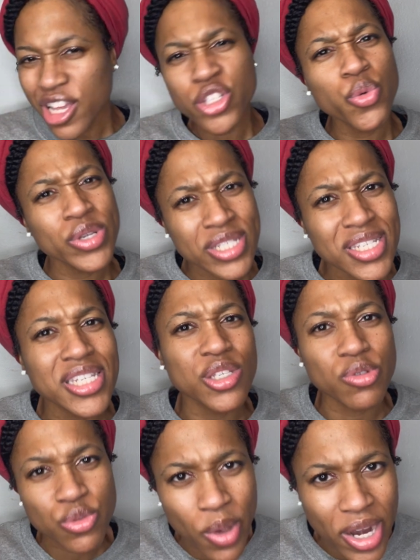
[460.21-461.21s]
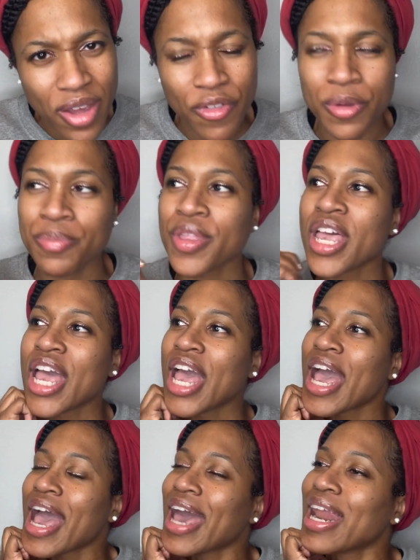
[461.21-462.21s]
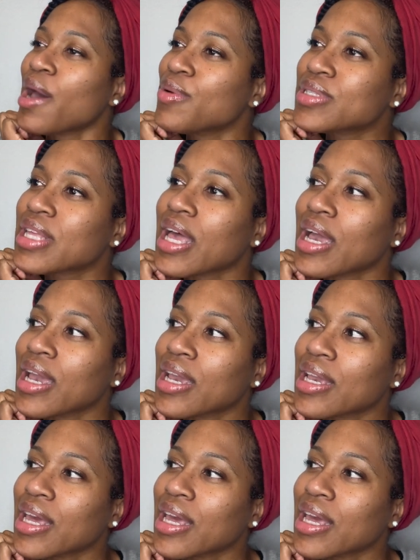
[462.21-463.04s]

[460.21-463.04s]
Twist Assist was one of them. And I was like,